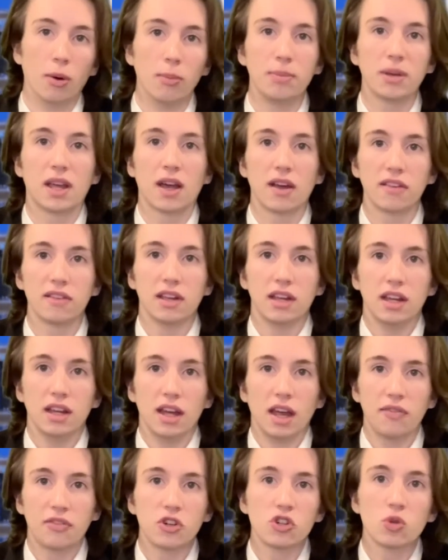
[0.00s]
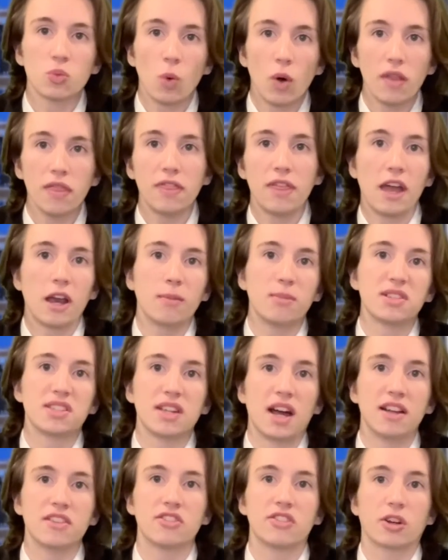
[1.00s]
because if there's one thing
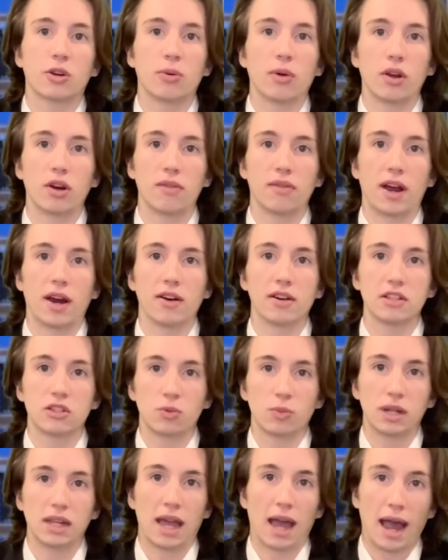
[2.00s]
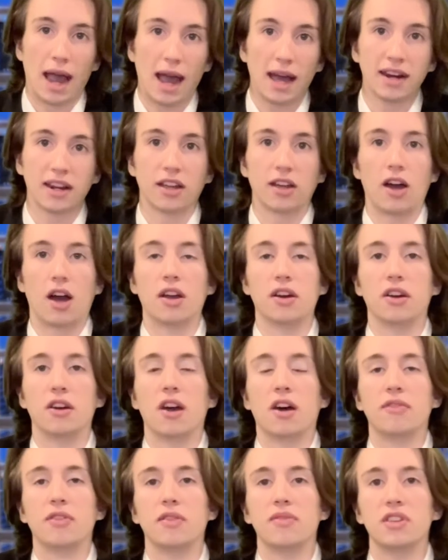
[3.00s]
besides the coronavirus we hadn't gotten
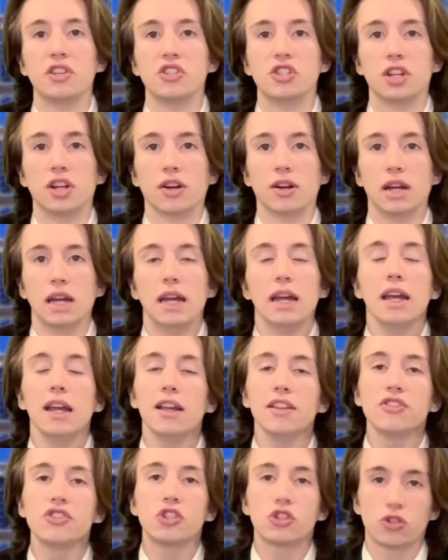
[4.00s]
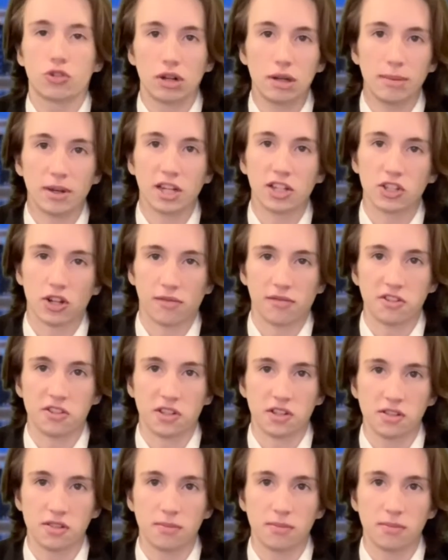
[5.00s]
enough of this year, it's streaming services.